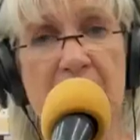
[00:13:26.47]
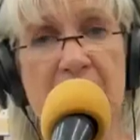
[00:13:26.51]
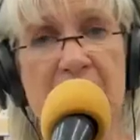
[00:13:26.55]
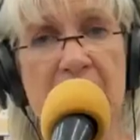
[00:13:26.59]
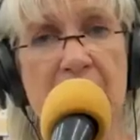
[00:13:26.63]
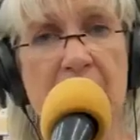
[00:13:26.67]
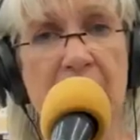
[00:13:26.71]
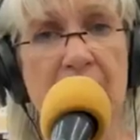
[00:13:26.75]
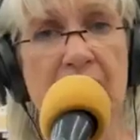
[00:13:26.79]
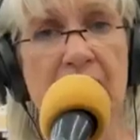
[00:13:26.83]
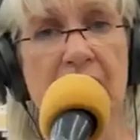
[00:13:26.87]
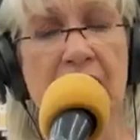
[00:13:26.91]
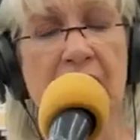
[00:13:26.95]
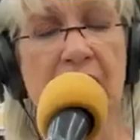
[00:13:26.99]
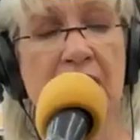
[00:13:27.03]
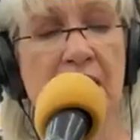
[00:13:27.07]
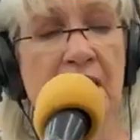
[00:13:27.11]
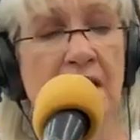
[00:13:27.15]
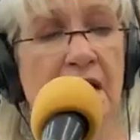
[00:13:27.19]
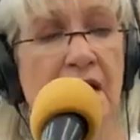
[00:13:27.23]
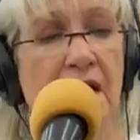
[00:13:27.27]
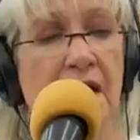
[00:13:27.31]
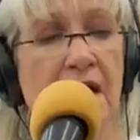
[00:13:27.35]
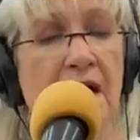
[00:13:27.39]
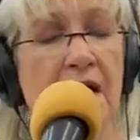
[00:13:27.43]
Amazon
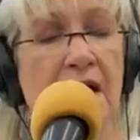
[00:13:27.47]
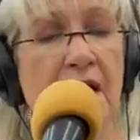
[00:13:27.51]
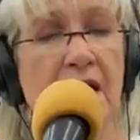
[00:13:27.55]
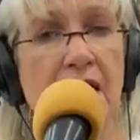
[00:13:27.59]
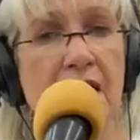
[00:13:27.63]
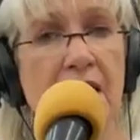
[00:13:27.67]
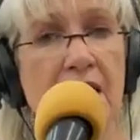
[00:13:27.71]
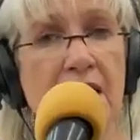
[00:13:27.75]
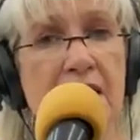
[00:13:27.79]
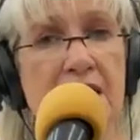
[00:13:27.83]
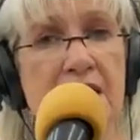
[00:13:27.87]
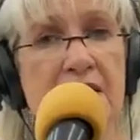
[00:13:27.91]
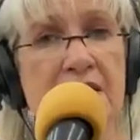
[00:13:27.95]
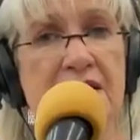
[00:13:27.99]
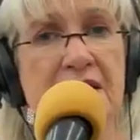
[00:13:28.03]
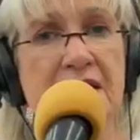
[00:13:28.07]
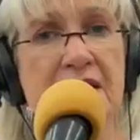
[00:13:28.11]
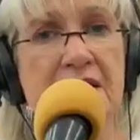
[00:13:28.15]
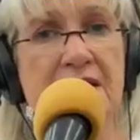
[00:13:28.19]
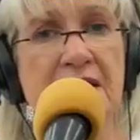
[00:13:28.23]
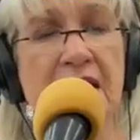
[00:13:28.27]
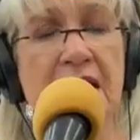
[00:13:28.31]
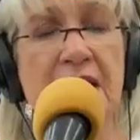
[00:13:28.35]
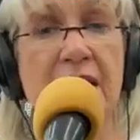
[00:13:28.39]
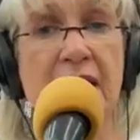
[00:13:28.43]
is
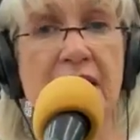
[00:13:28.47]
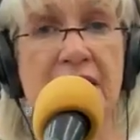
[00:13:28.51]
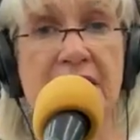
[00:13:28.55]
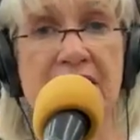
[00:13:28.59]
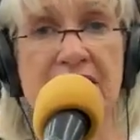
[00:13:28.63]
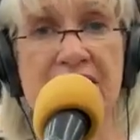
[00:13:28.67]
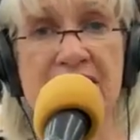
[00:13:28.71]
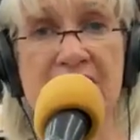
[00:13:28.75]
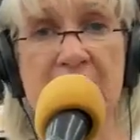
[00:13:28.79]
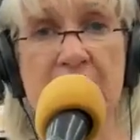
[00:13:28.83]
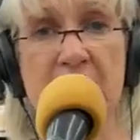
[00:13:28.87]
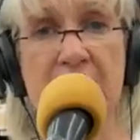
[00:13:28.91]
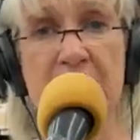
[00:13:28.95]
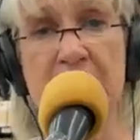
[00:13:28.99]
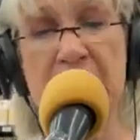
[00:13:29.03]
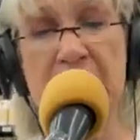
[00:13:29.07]
because I like to see